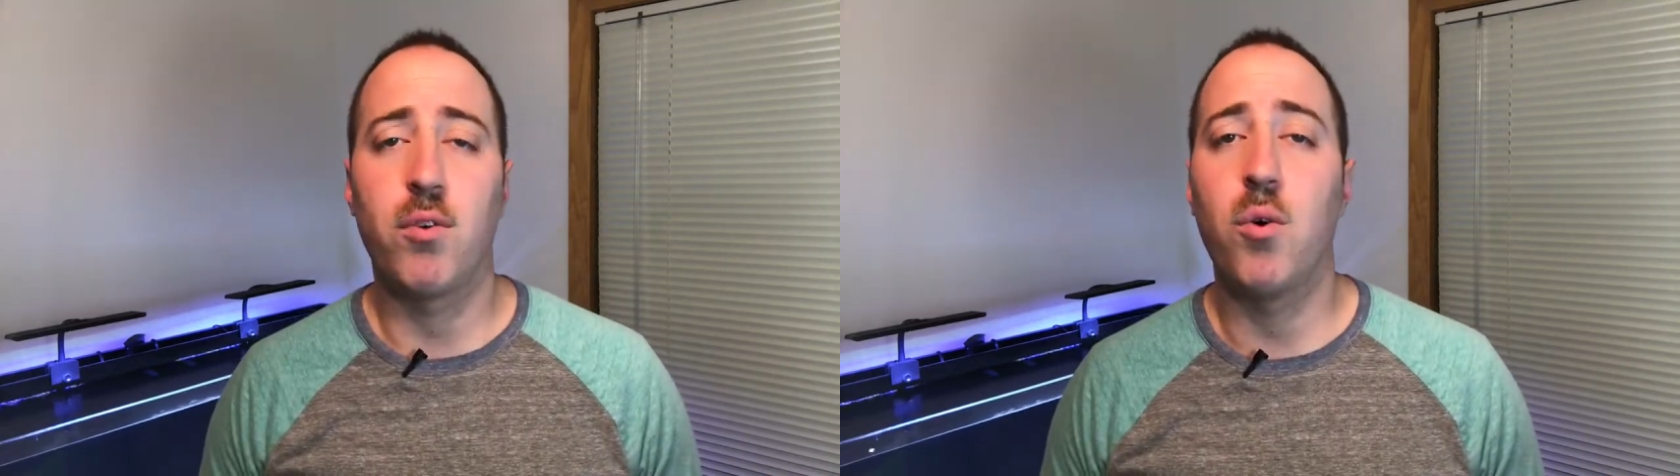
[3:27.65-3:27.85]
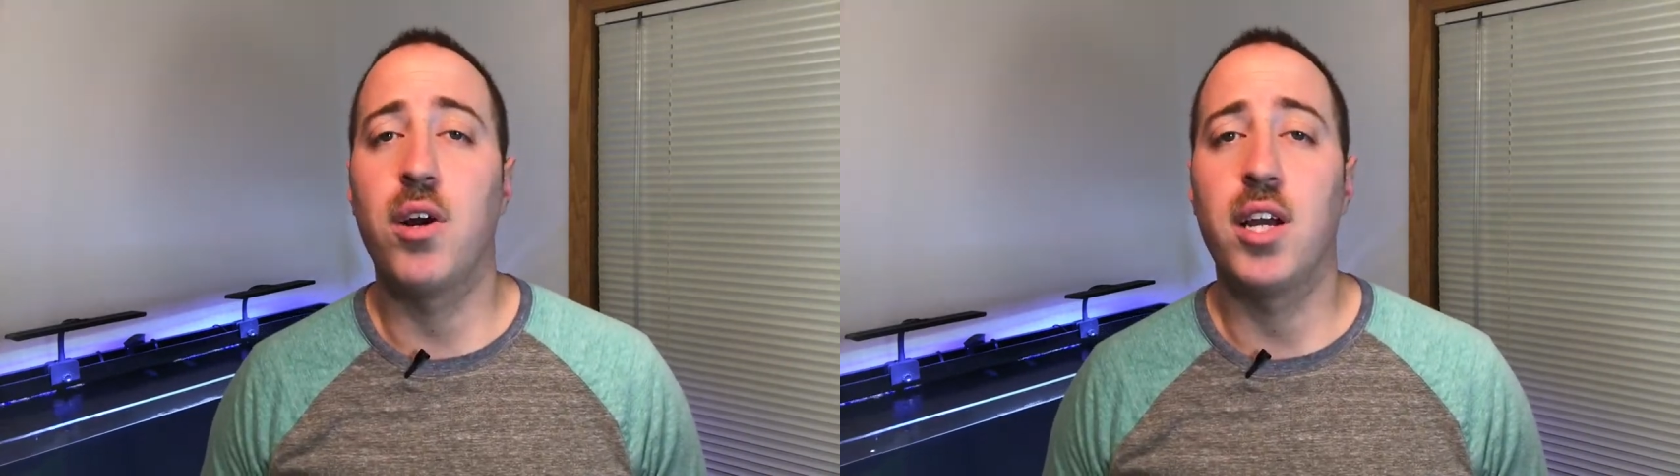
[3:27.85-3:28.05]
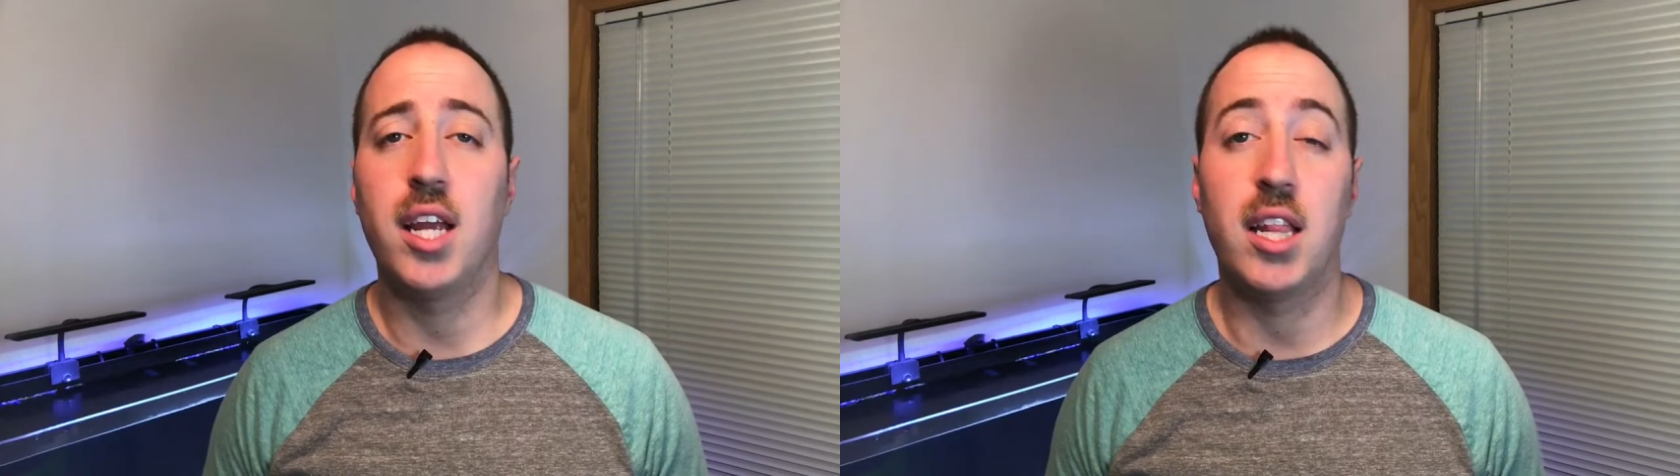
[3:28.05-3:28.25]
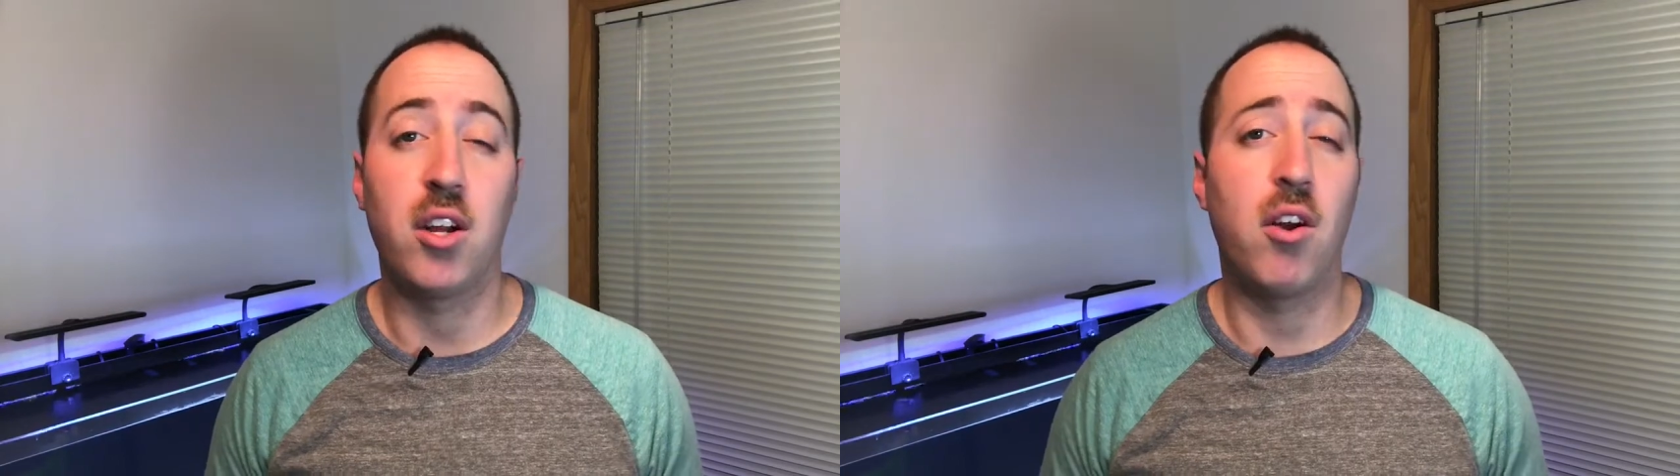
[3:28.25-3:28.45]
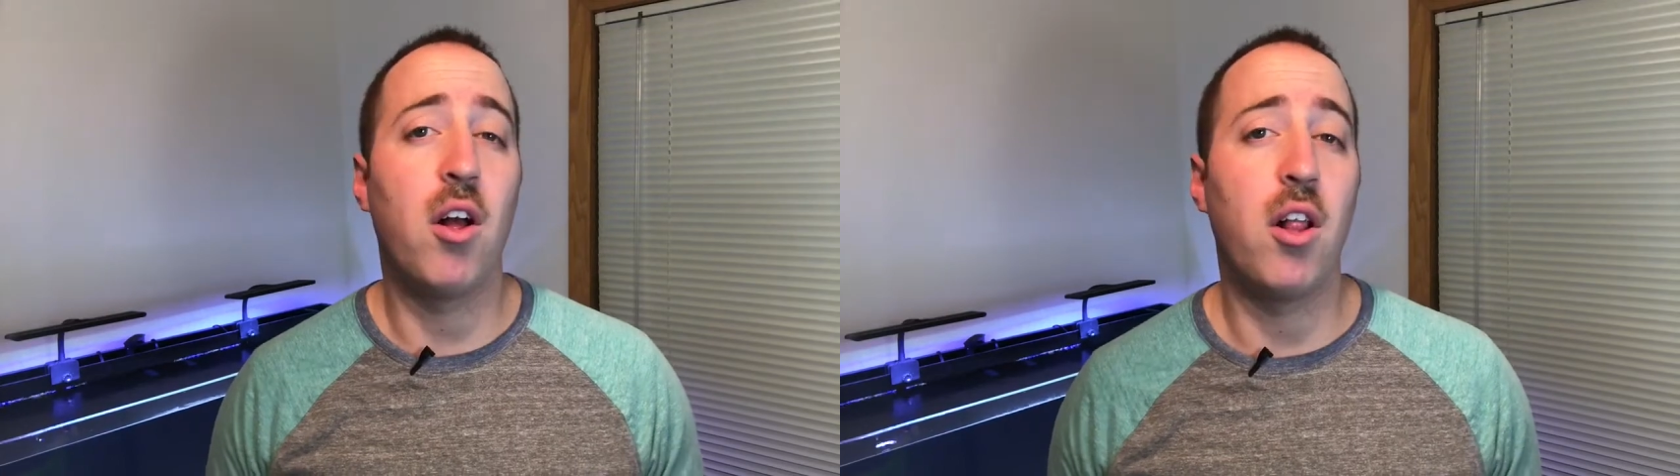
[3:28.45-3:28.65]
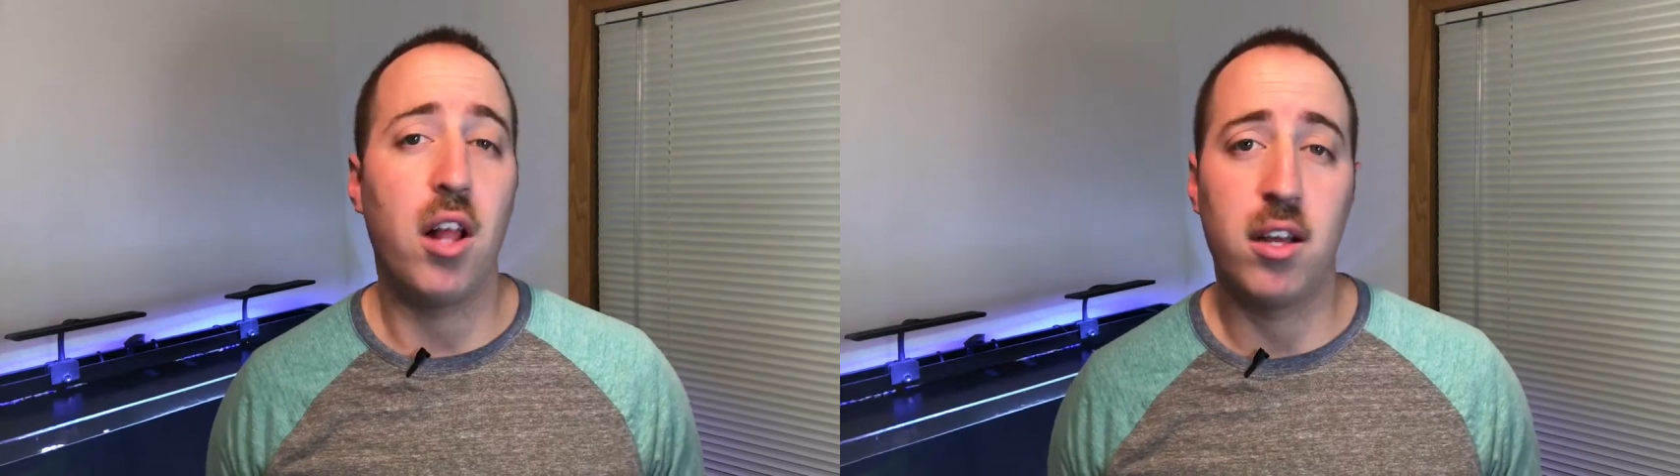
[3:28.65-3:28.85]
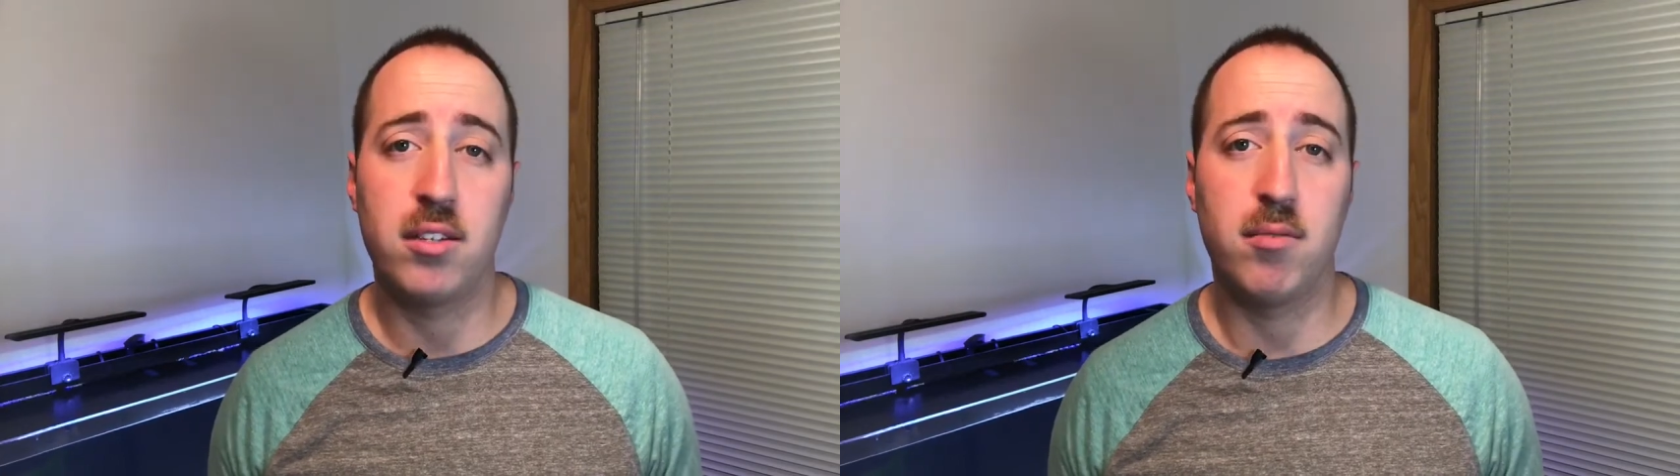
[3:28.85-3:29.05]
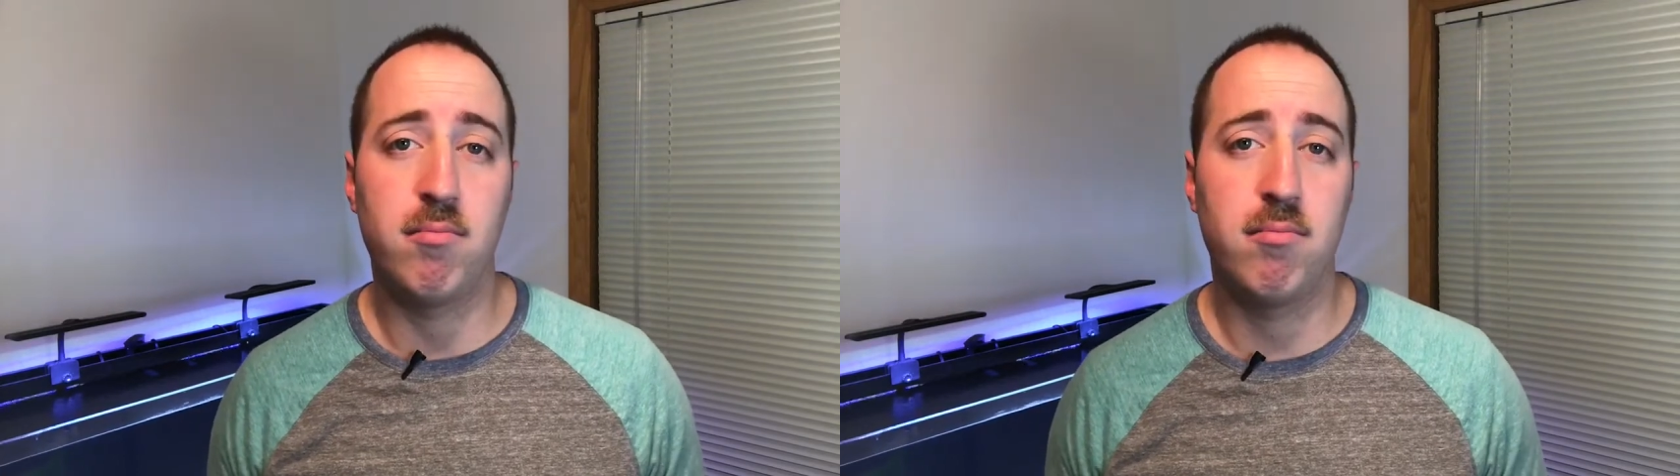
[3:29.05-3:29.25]
koi, and they're all
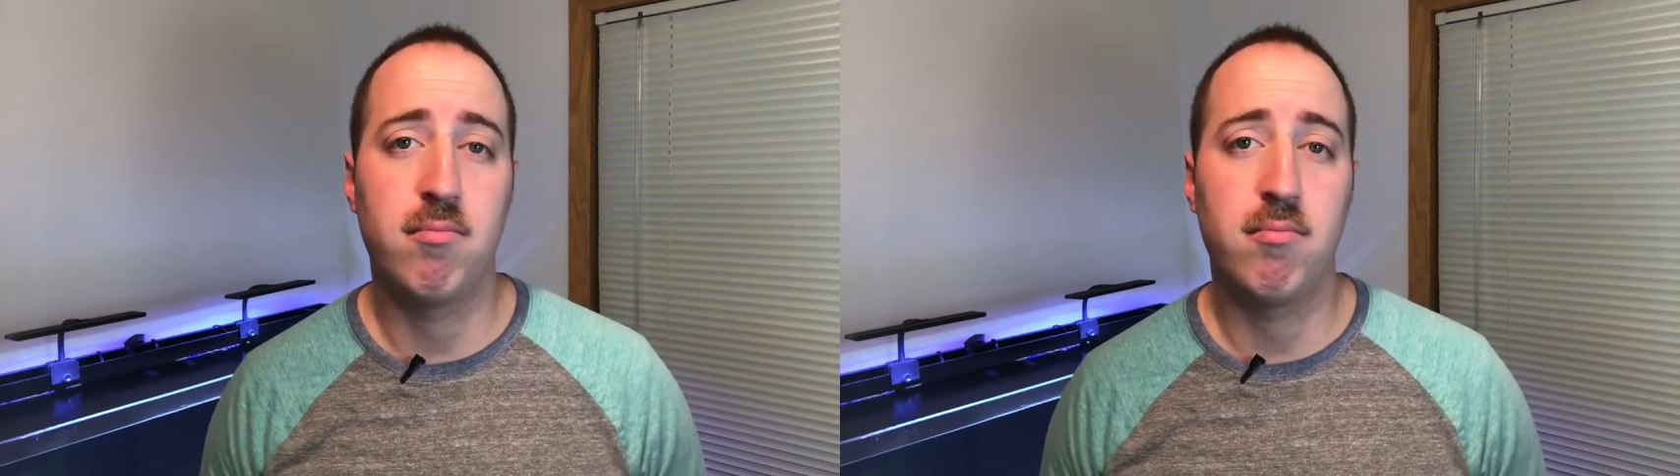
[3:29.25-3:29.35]
awesome.